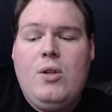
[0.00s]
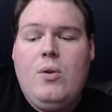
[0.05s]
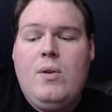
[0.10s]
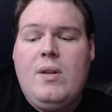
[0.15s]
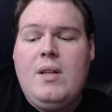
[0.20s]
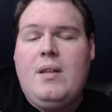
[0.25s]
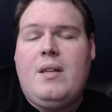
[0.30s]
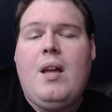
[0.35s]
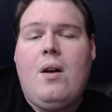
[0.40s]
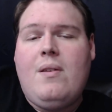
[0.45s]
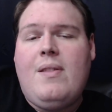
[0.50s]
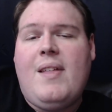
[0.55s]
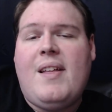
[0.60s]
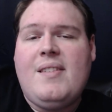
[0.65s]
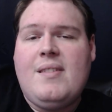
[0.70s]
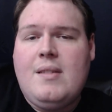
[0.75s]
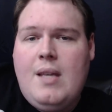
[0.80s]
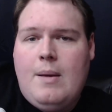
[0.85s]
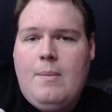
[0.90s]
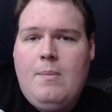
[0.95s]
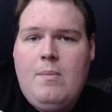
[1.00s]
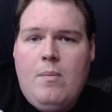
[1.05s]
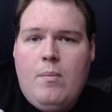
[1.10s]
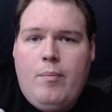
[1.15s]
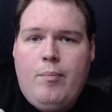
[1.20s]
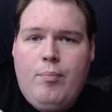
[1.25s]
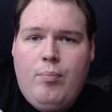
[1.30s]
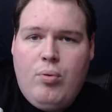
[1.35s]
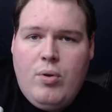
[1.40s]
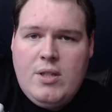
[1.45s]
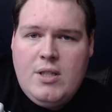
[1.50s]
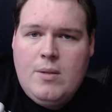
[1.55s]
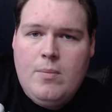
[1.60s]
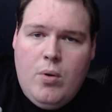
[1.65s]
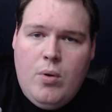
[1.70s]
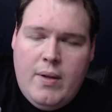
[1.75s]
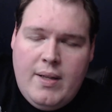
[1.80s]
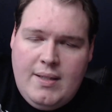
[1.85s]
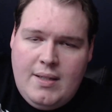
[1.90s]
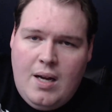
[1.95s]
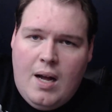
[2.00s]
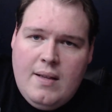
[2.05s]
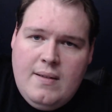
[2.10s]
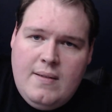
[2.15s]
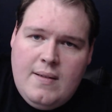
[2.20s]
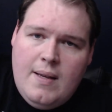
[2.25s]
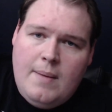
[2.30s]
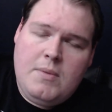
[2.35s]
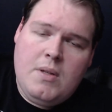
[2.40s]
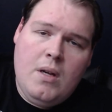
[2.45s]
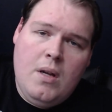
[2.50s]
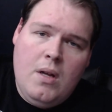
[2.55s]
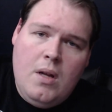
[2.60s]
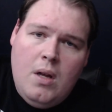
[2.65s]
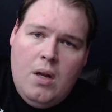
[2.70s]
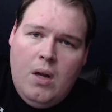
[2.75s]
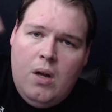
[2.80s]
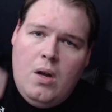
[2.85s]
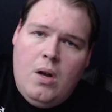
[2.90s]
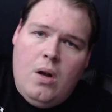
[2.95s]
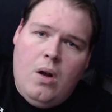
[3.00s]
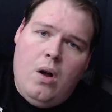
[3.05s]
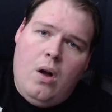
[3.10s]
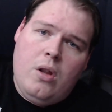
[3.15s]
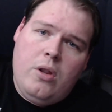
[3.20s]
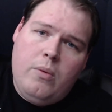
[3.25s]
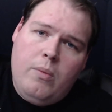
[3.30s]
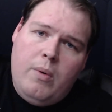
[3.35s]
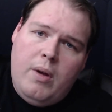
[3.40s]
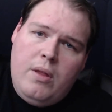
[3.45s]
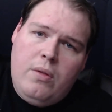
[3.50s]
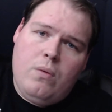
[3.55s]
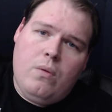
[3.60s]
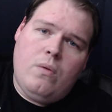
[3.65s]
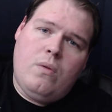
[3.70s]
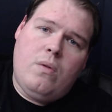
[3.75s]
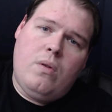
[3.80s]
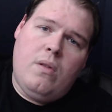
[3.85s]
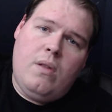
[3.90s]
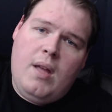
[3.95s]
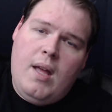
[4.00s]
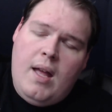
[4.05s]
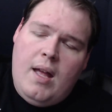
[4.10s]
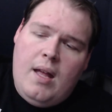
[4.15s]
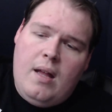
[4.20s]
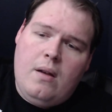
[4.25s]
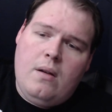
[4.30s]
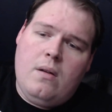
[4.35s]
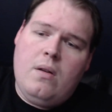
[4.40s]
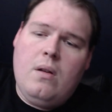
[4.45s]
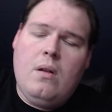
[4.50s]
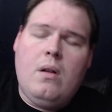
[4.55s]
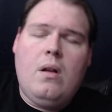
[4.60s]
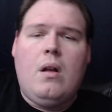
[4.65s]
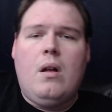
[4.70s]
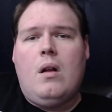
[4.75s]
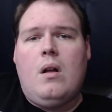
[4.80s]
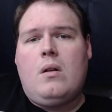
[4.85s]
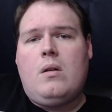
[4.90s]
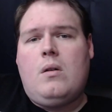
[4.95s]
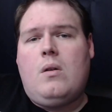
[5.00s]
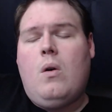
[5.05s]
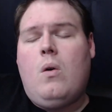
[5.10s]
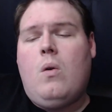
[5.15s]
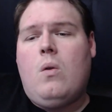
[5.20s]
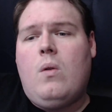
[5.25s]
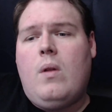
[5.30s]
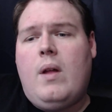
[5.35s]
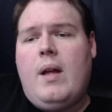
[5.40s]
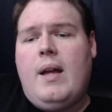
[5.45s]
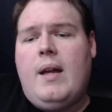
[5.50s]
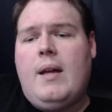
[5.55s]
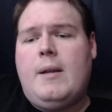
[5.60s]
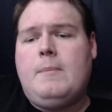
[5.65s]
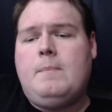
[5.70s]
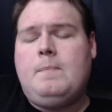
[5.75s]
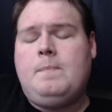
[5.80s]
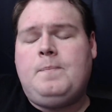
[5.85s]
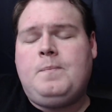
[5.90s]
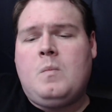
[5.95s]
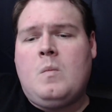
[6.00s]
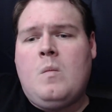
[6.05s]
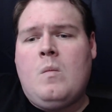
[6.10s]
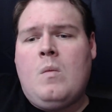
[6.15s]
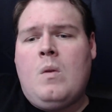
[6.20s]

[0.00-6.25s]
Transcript: but you can carry that same principle and concept all the way through to the end uh, goal and